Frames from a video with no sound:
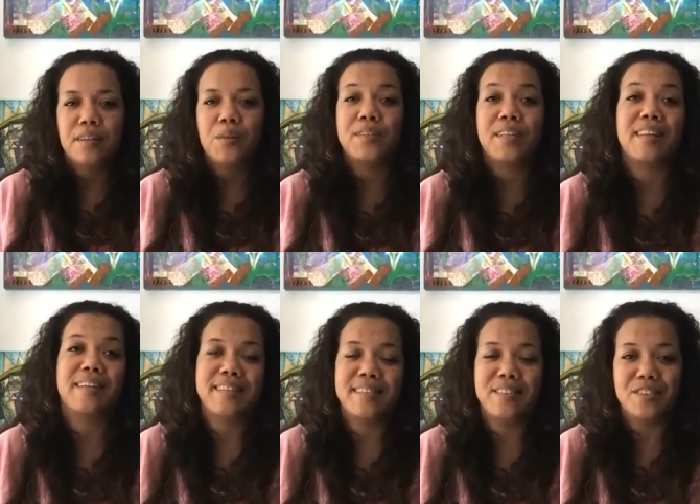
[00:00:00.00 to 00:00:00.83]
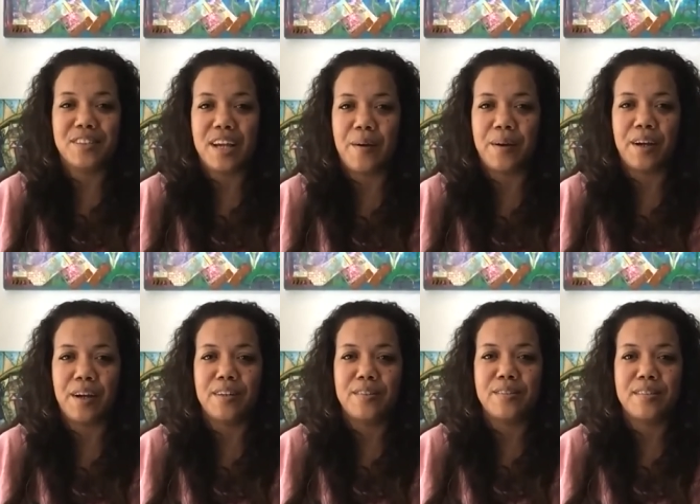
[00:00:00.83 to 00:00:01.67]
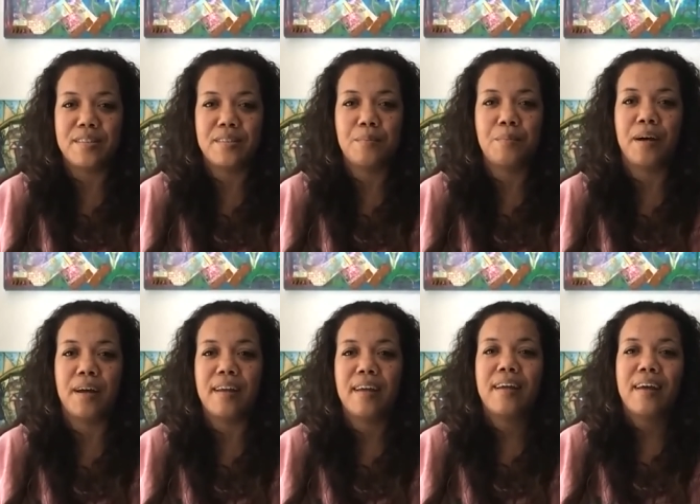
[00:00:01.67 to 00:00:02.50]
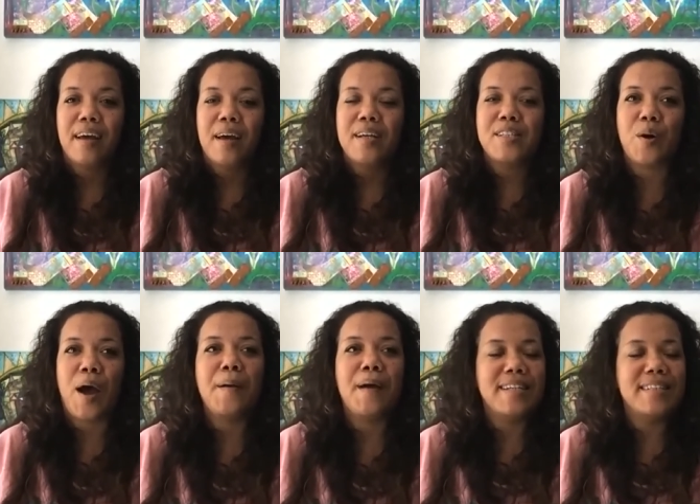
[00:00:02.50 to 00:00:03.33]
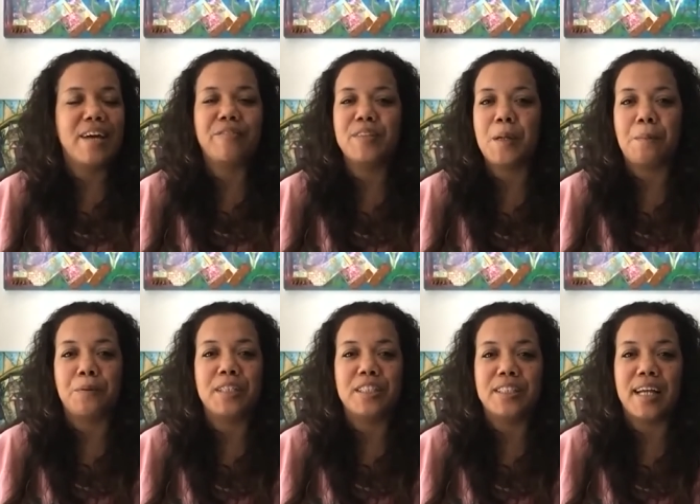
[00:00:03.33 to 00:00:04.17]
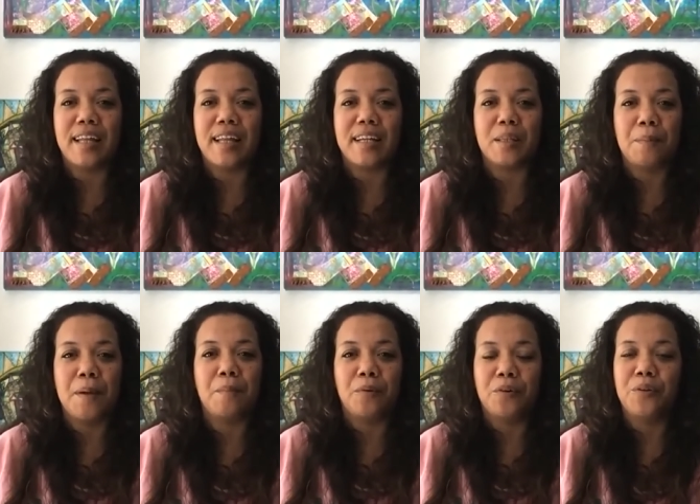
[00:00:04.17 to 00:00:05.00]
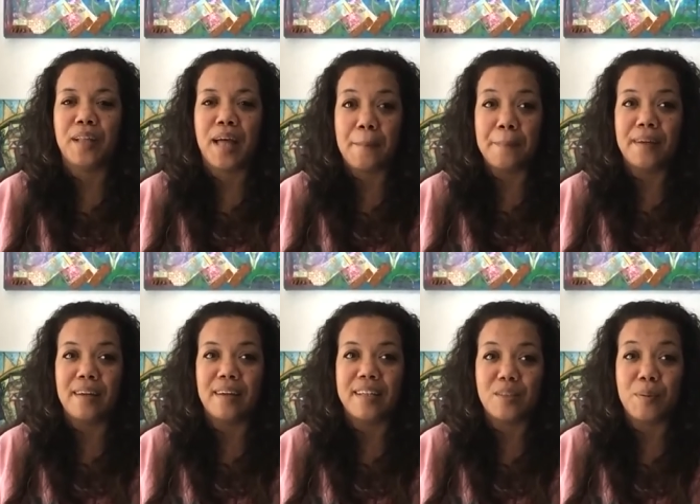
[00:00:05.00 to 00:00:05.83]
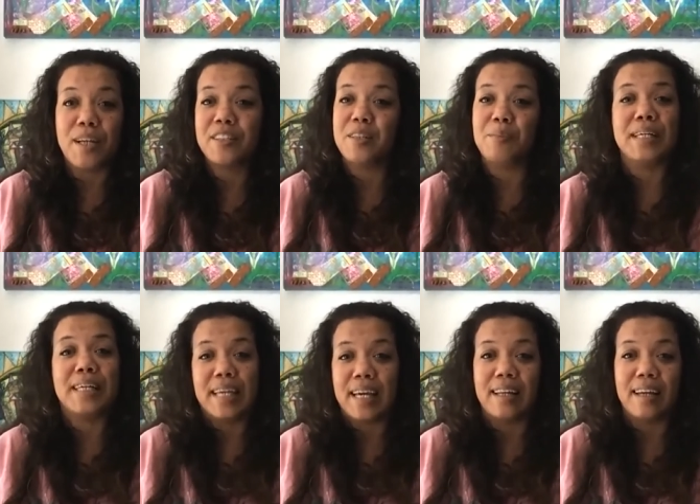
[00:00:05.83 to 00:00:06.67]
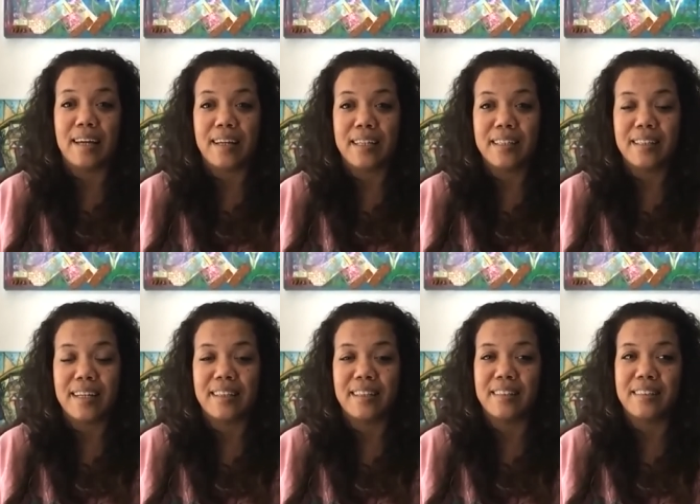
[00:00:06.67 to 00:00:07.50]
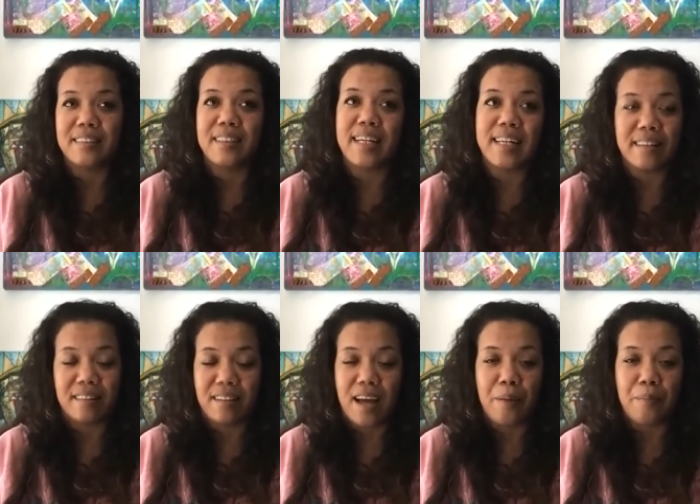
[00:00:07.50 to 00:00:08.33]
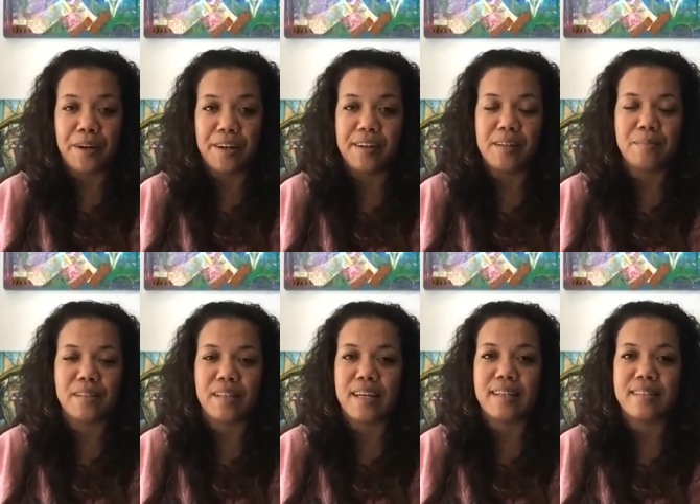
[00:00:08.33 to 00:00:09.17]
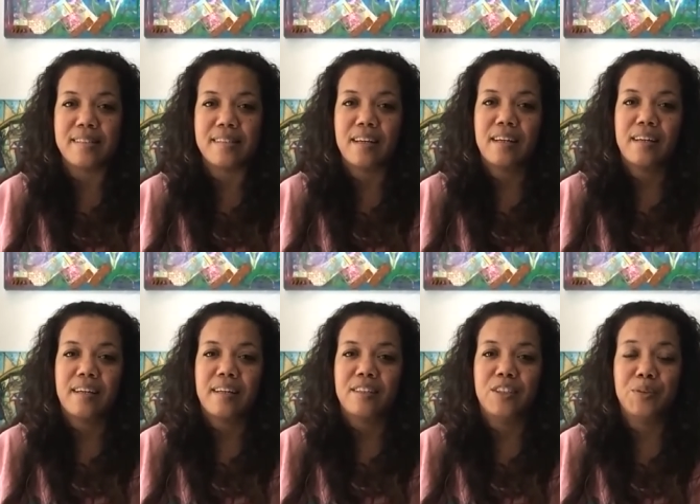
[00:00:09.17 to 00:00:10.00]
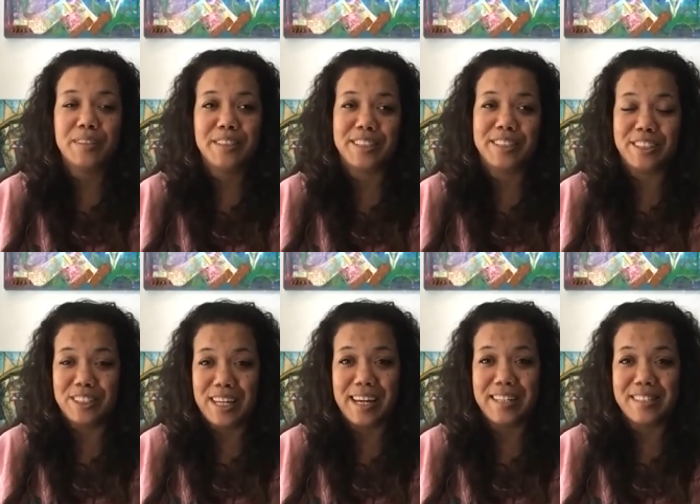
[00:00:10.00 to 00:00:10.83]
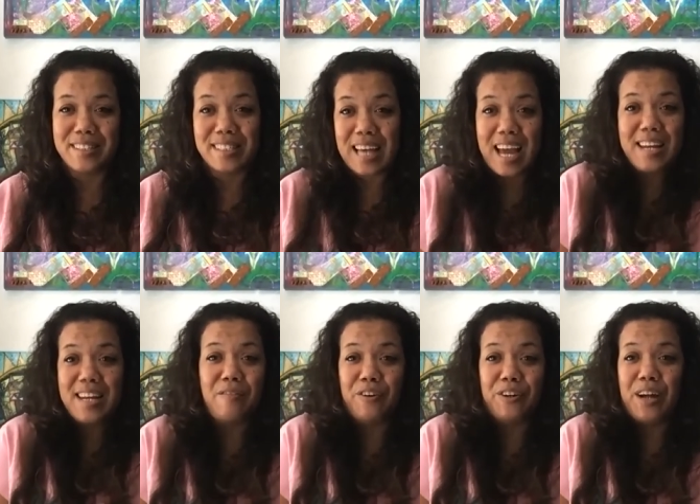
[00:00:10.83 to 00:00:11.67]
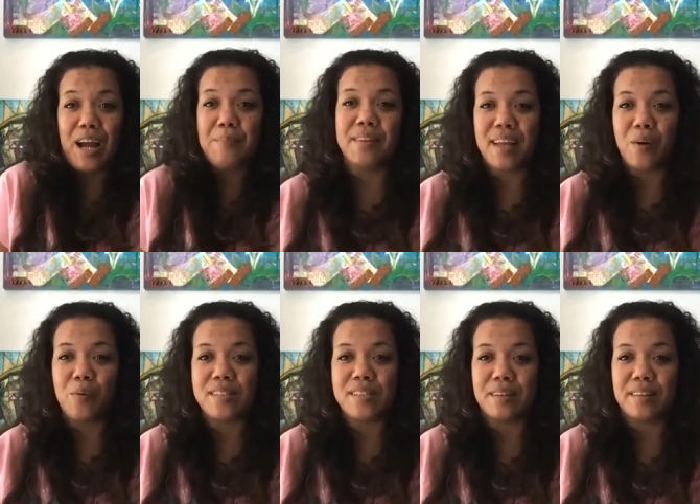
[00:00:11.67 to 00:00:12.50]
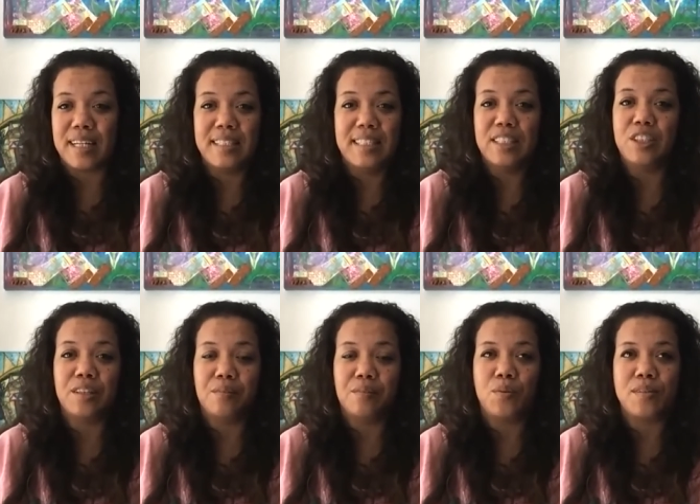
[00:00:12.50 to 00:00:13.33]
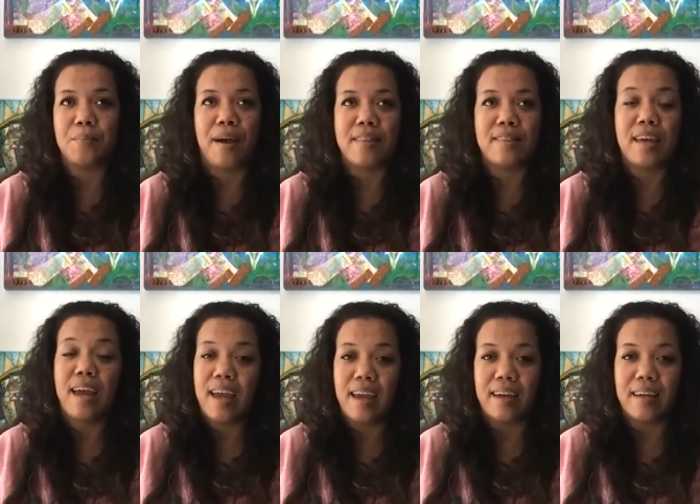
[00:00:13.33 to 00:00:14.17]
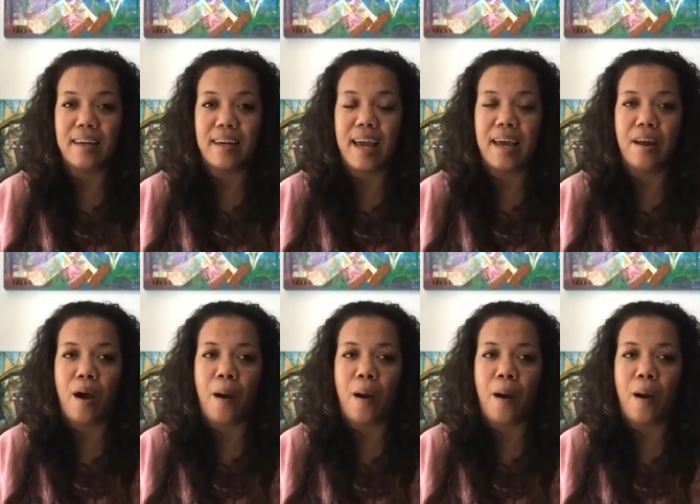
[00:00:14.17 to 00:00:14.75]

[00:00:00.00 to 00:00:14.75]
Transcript: which I think is usually how it goes. But so I definitely appreciate like the people who let me, especially in the beginning, like the lady at the library, her name's Liz. She really took a chance because that wasn't like teaching wasn't my thing. And